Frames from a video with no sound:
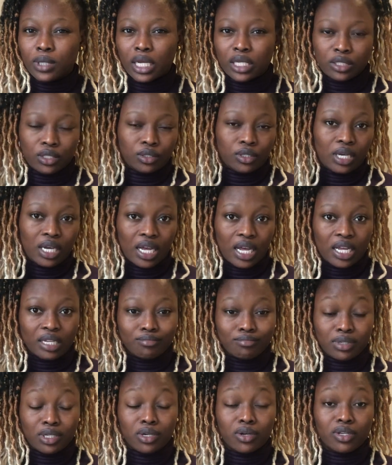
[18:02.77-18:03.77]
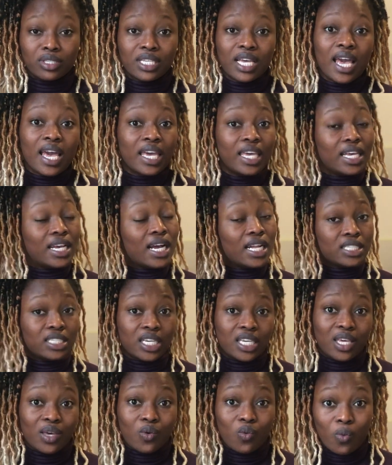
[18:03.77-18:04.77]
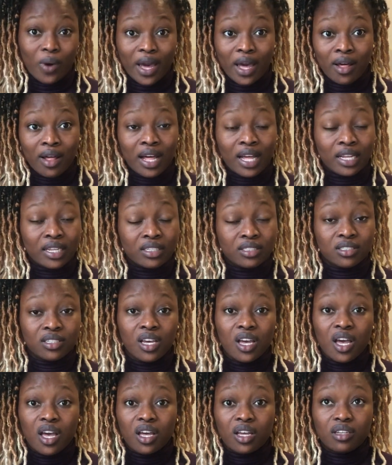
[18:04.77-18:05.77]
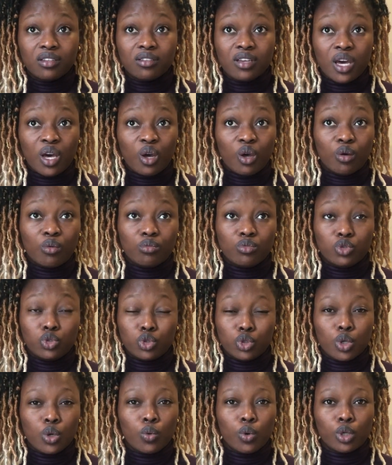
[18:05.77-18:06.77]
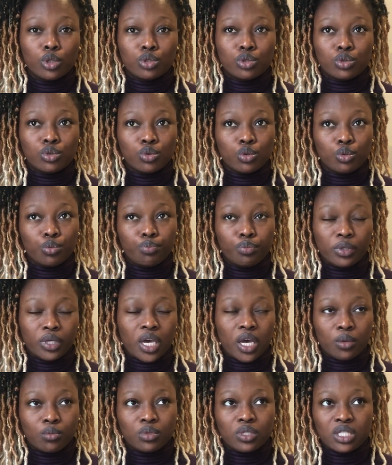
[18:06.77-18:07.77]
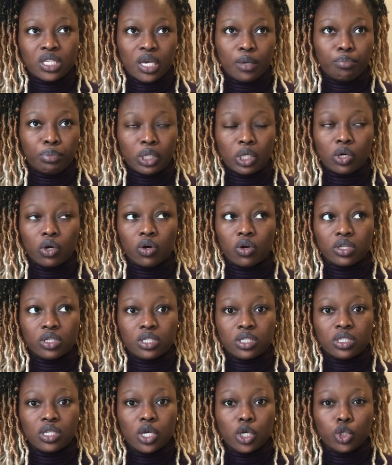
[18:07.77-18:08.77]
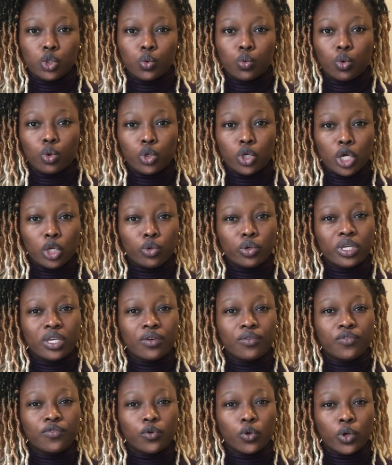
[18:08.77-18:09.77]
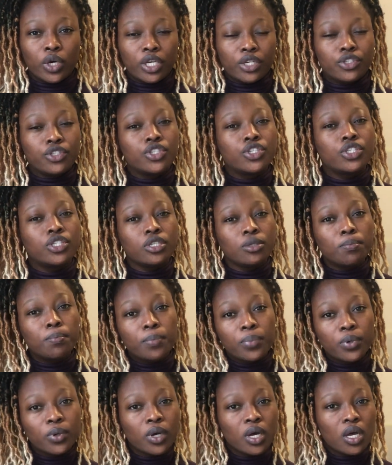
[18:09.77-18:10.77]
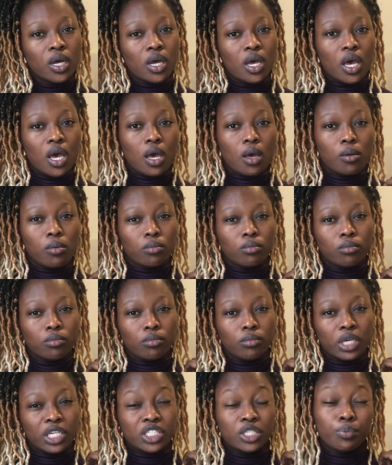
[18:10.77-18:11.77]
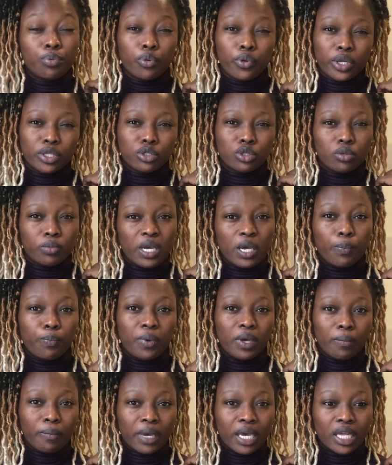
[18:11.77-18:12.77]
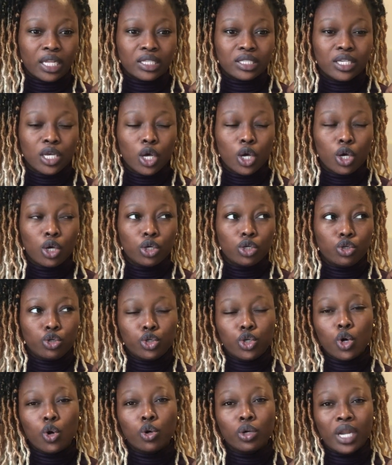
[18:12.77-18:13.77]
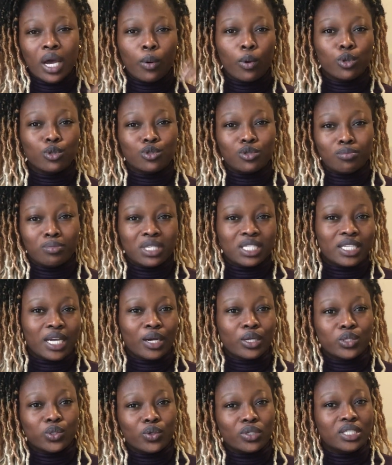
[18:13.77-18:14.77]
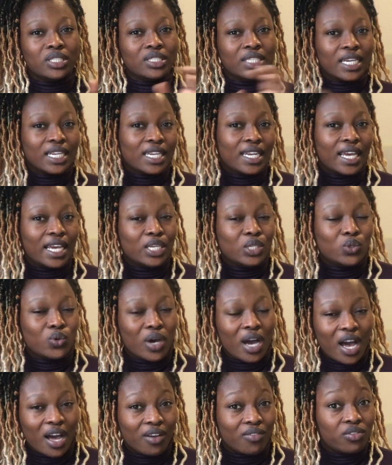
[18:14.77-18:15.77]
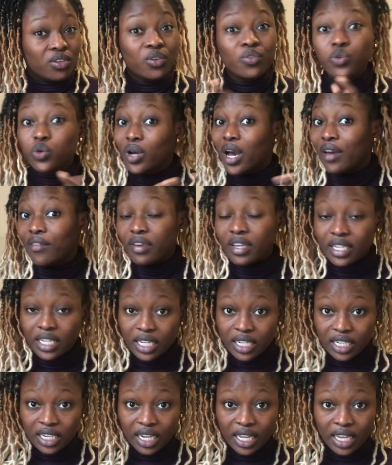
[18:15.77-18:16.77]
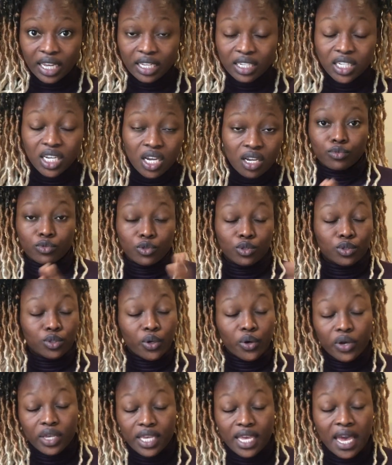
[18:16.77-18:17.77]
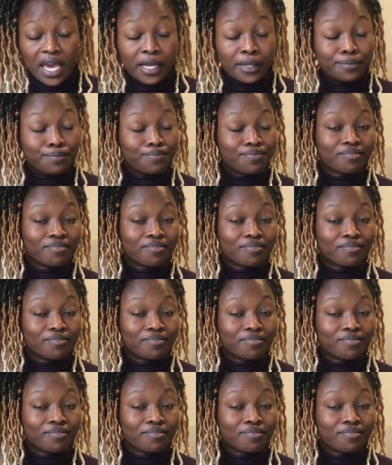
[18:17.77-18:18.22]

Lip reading: as you can, because it can take a while, and you don't want to say because you are looking for a cheap rate to make payments, you don't now want to miss out on the deadline you have, if you have a deadline. So yeah,